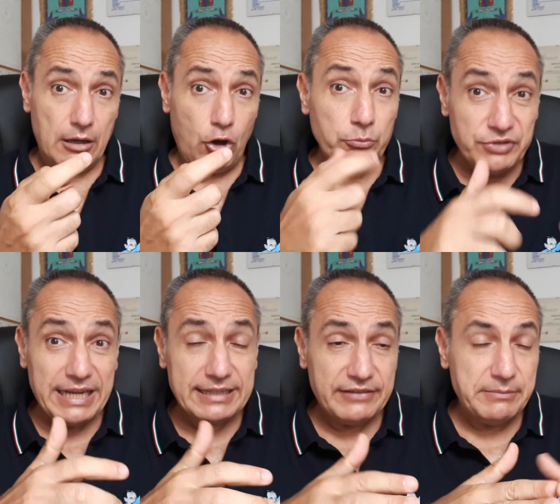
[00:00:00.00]

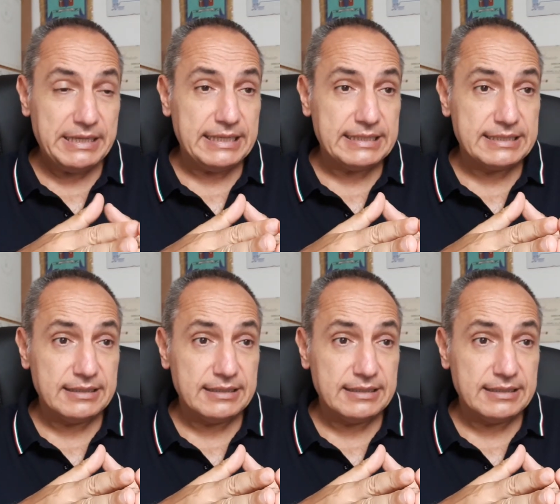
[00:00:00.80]
Objective means